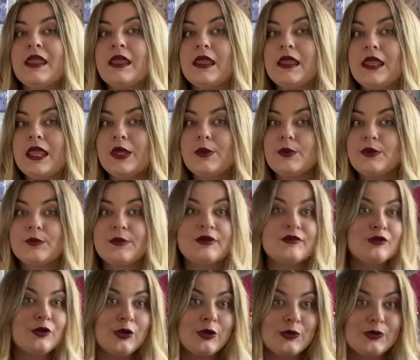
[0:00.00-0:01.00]
It would be
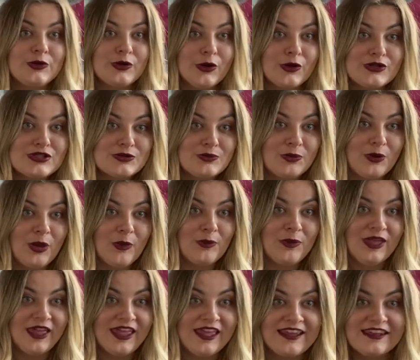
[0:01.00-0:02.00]
rude not to pop
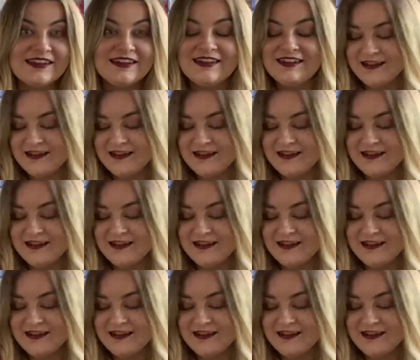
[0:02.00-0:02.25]
in.